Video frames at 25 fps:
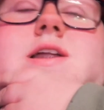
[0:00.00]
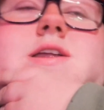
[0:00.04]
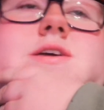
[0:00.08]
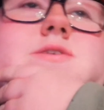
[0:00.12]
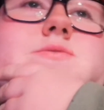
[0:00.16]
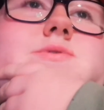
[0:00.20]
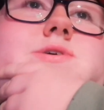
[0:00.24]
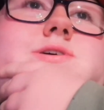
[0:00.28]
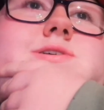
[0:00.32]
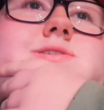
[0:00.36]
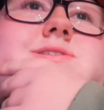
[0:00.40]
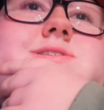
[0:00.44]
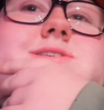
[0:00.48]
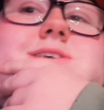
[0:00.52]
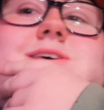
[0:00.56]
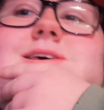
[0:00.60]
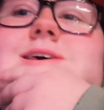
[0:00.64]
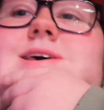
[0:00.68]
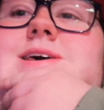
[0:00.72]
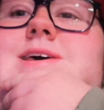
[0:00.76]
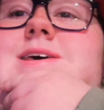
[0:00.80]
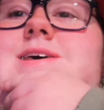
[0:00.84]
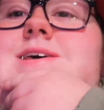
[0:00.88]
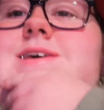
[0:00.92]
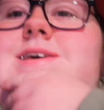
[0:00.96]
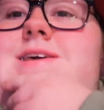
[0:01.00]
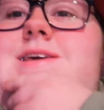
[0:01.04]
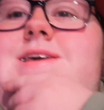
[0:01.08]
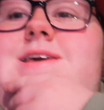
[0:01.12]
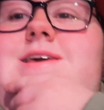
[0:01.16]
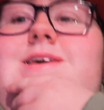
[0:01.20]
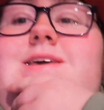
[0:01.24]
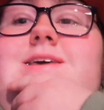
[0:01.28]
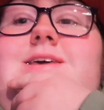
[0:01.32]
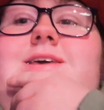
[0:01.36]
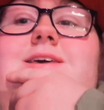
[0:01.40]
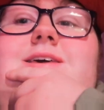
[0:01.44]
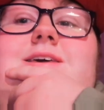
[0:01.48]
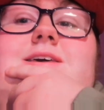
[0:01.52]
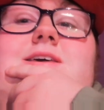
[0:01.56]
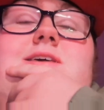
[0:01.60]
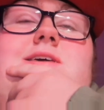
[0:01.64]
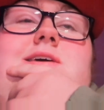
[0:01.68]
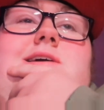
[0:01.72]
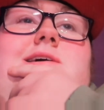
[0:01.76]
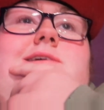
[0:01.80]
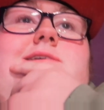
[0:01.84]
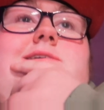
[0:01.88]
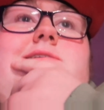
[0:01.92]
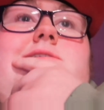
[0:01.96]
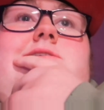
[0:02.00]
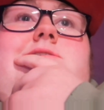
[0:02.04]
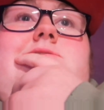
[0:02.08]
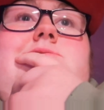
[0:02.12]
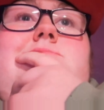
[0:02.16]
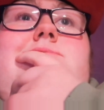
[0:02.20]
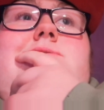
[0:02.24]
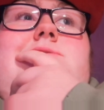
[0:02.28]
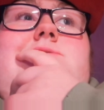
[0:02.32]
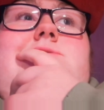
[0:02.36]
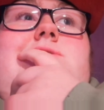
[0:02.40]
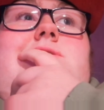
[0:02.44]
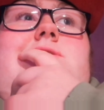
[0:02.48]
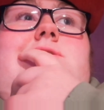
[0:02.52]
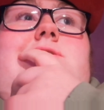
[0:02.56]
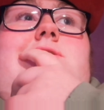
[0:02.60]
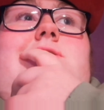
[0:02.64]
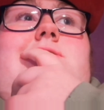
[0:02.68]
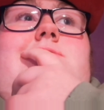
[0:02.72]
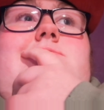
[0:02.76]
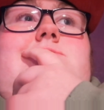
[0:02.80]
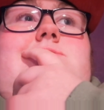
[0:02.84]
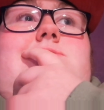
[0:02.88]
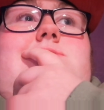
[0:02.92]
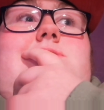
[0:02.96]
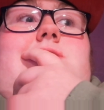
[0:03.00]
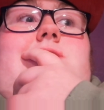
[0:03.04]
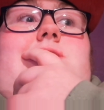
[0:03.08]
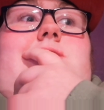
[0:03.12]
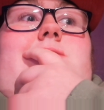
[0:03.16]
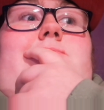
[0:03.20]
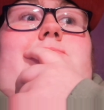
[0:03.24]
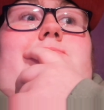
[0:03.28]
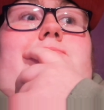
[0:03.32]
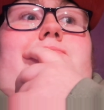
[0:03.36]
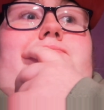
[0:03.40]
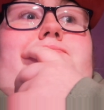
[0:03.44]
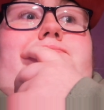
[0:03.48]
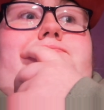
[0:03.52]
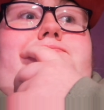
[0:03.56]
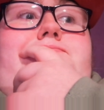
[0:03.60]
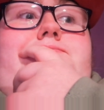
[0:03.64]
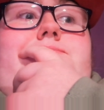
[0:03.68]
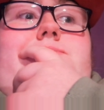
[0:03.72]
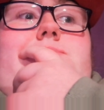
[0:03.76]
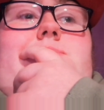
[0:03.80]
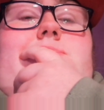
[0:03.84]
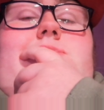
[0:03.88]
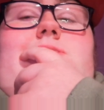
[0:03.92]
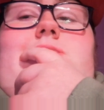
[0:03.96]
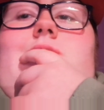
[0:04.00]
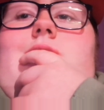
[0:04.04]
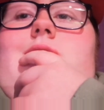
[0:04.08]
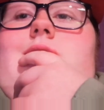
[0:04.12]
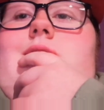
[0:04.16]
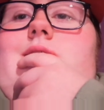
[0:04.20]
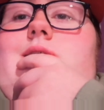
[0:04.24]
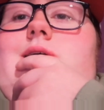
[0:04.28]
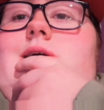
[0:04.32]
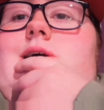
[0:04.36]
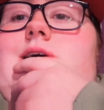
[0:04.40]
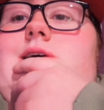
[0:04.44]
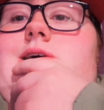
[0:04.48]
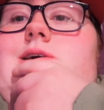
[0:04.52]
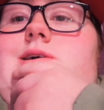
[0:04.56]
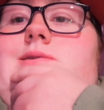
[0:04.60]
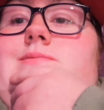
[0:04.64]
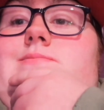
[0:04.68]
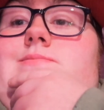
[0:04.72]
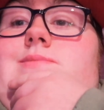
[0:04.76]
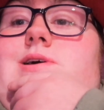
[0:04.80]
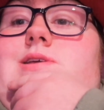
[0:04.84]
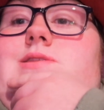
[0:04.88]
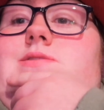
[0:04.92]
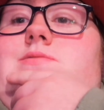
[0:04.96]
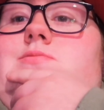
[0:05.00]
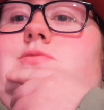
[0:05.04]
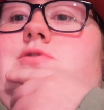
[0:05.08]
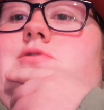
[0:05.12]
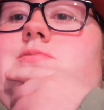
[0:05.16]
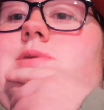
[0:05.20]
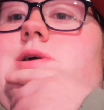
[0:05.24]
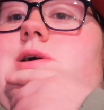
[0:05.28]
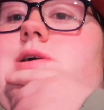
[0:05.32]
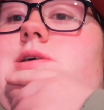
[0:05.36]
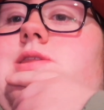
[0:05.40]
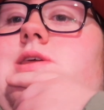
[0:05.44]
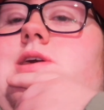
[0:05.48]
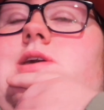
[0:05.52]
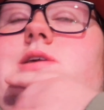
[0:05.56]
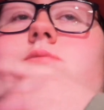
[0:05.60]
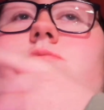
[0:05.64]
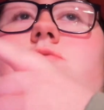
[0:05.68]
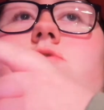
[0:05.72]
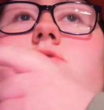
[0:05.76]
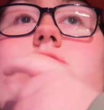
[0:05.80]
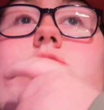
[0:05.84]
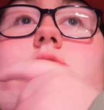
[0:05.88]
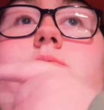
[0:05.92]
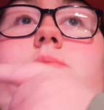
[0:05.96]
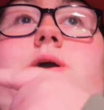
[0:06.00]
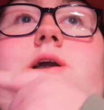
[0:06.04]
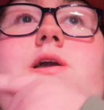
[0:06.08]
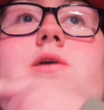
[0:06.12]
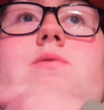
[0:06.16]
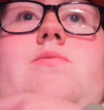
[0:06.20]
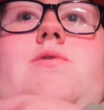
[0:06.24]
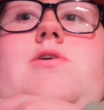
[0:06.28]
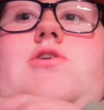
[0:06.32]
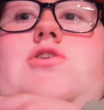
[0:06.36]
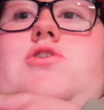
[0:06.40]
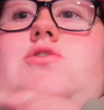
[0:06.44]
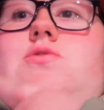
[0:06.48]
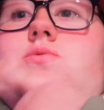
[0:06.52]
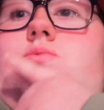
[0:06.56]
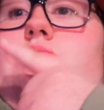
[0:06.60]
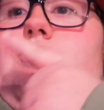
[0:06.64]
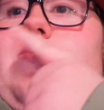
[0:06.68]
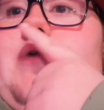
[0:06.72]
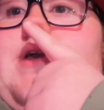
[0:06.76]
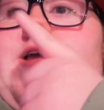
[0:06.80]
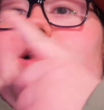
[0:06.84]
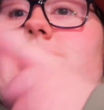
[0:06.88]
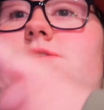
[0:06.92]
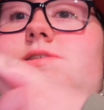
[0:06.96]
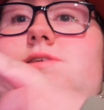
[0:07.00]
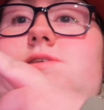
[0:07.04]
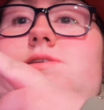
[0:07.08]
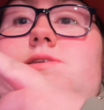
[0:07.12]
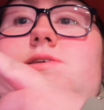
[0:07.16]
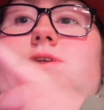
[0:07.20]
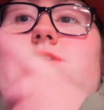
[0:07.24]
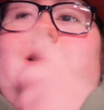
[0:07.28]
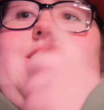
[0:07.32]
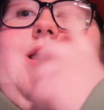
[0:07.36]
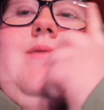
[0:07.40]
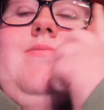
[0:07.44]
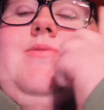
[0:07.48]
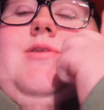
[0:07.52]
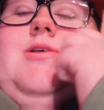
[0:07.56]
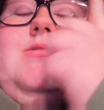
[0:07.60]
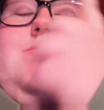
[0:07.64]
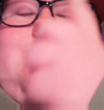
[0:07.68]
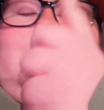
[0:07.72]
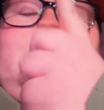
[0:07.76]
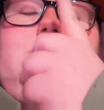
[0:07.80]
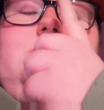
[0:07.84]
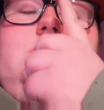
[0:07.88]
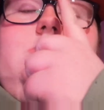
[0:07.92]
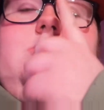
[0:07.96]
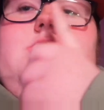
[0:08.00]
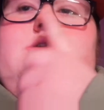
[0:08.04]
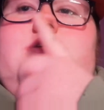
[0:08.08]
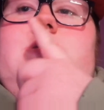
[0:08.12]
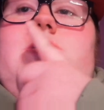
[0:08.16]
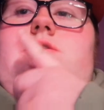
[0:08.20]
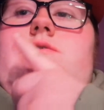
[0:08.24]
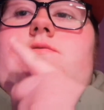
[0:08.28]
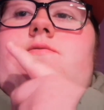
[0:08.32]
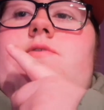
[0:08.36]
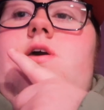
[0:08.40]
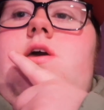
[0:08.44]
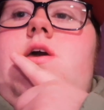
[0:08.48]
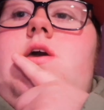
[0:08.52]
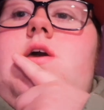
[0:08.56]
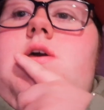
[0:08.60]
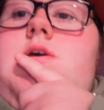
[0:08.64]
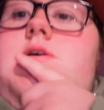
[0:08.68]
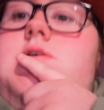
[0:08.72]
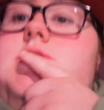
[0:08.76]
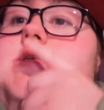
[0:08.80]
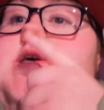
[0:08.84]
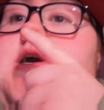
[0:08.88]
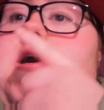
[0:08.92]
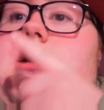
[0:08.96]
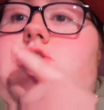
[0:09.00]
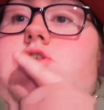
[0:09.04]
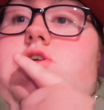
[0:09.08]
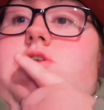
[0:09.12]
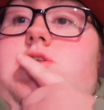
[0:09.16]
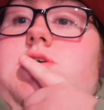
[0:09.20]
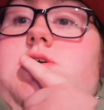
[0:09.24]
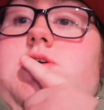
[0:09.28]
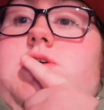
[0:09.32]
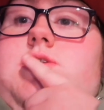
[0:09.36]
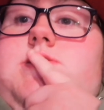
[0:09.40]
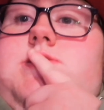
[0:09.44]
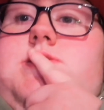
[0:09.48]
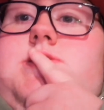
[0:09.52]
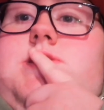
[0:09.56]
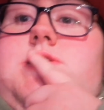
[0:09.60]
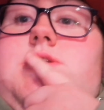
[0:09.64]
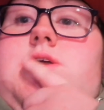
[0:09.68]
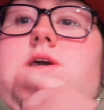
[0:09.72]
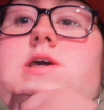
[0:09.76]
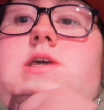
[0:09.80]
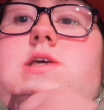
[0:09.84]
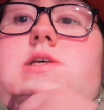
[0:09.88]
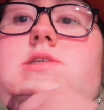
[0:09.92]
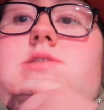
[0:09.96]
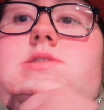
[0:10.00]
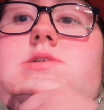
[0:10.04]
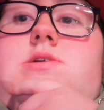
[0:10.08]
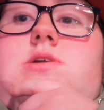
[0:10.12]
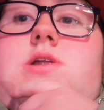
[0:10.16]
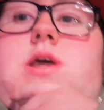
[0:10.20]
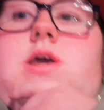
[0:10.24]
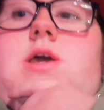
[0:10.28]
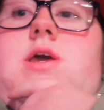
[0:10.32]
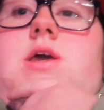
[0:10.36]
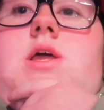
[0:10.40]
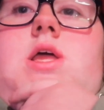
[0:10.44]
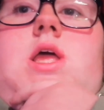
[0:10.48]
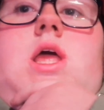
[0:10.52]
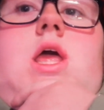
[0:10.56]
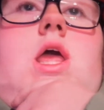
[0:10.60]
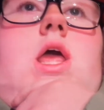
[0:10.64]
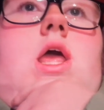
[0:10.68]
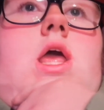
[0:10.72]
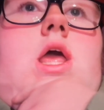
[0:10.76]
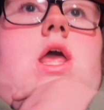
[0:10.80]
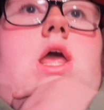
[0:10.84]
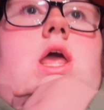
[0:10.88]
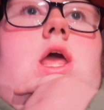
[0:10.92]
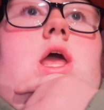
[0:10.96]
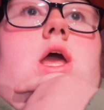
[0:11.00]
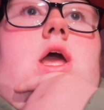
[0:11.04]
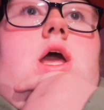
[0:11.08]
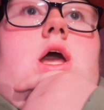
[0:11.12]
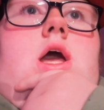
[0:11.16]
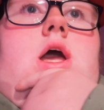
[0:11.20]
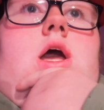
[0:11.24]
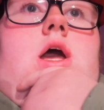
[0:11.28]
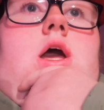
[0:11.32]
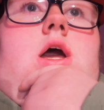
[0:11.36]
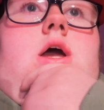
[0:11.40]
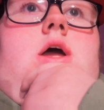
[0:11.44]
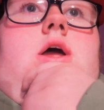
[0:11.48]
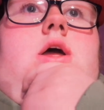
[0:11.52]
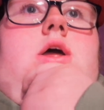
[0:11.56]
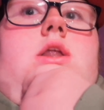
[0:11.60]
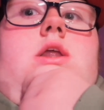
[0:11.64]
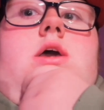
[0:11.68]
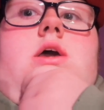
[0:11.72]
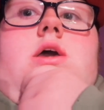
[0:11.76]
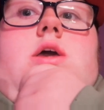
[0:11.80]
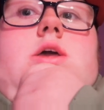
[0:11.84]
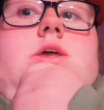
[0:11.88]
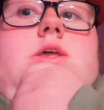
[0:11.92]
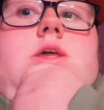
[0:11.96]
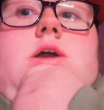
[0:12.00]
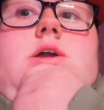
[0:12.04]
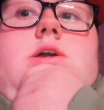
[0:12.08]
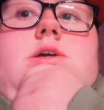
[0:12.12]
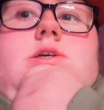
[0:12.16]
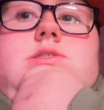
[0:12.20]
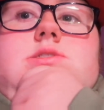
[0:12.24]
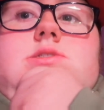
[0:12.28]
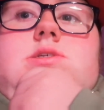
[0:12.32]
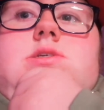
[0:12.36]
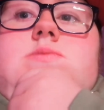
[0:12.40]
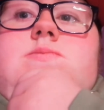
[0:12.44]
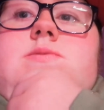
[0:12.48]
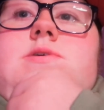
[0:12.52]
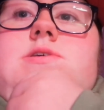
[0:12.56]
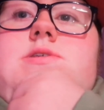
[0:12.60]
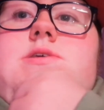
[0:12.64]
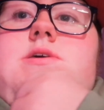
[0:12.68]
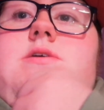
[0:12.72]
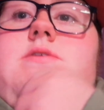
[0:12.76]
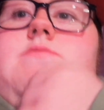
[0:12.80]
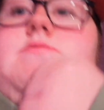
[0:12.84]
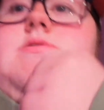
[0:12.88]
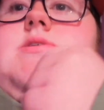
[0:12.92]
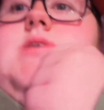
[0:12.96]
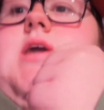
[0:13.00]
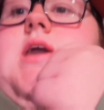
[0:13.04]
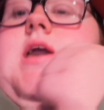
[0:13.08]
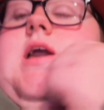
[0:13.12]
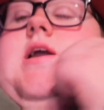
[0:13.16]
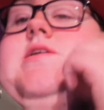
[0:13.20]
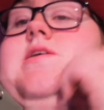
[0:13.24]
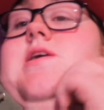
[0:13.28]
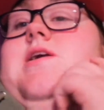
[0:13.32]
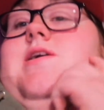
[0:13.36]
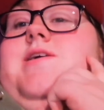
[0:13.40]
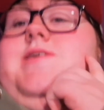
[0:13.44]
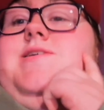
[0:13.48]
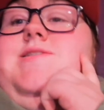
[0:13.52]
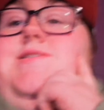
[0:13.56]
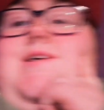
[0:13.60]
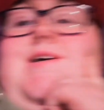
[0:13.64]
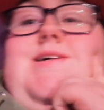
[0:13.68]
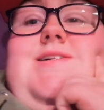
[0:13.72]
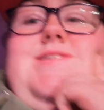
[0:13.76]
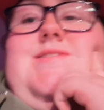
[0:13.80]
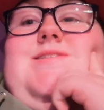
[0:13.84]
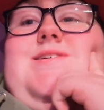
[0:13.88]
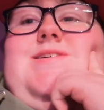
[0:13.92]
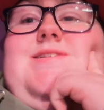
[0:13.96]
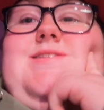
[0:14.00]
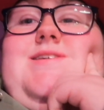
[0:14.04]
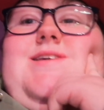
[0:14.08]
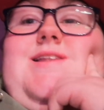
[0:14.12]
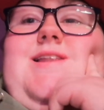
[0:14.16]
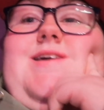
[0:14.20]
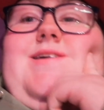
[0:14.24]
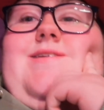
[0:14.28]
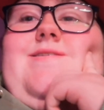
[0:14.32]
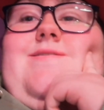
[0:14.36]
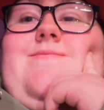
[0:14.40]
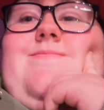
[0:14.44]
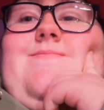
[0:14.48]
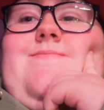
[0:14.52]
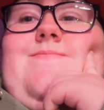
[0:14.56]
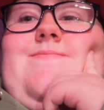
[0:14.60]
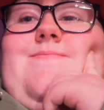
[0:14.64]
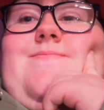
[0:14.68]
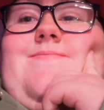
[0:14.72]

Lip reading: Anyways, yeah, that's basically all I have to say. At the moment, I think I'm gonna go back and watch the Wales Italy game. That's what I was trying to think of because I actually didn't get to see that yesterday. And yeah, guys, that's basically all I have to say. And yeah, guys, I'll talk to you later.